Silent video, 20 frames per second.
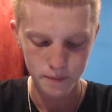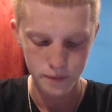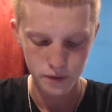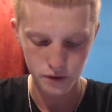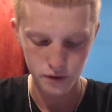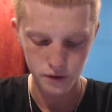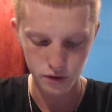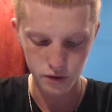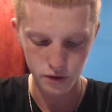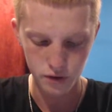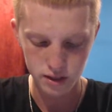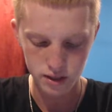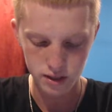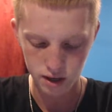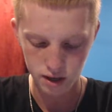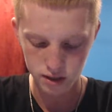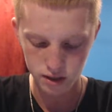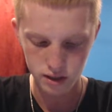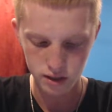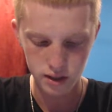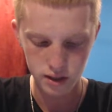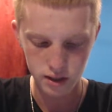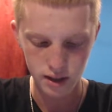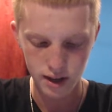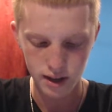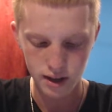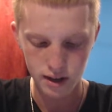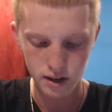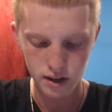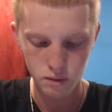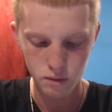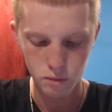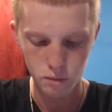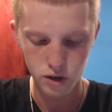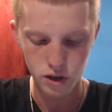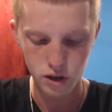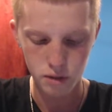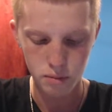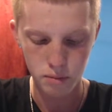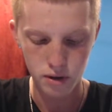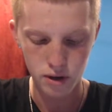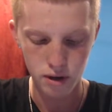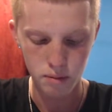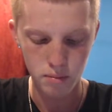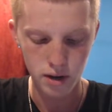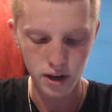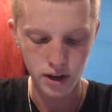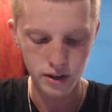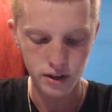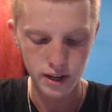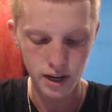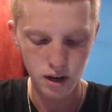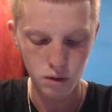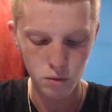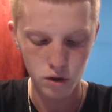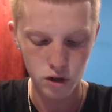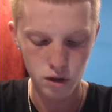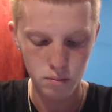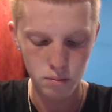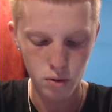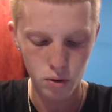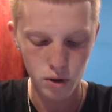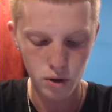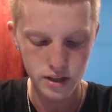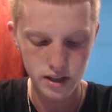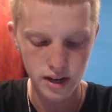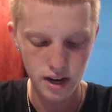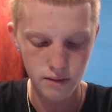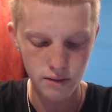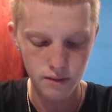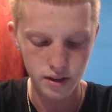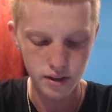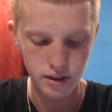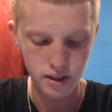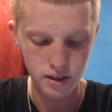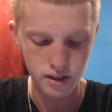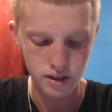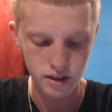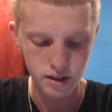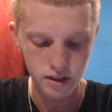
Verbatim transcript: So that's locked into that. We're gonna put our Miner down. We're gonna Poison everything.